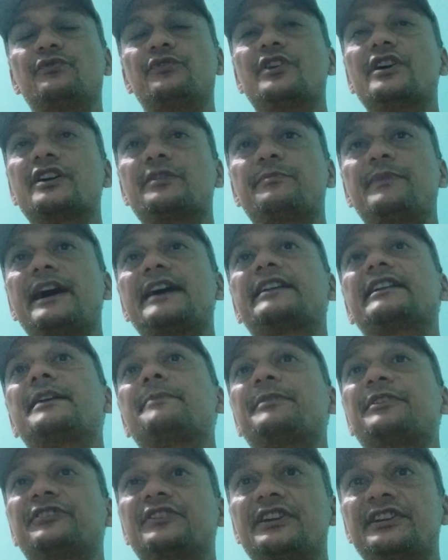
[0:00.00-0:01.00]
work by
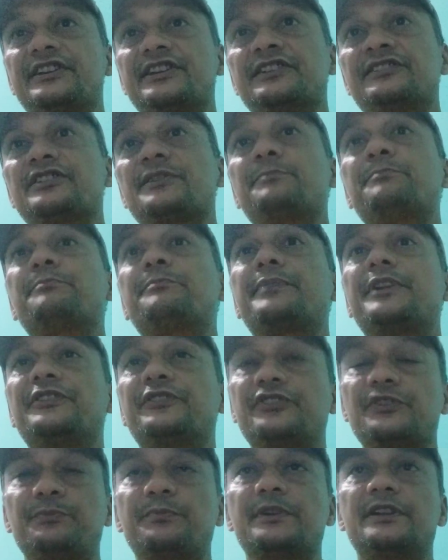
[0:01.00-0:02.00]
representing the
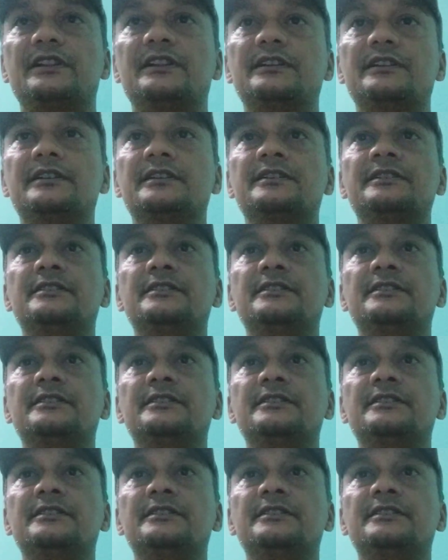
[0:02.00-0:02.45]
principal